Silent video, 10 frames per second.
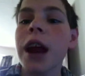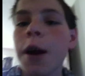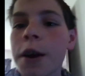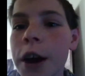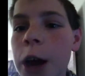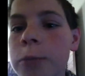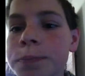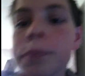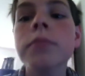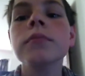an hour ago,
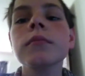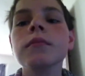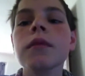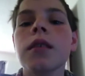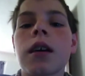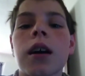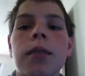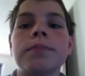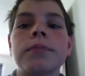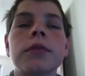
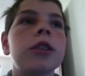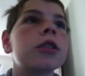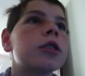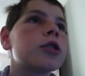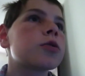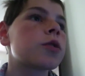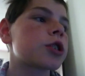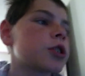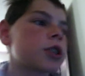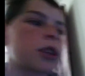um, just watching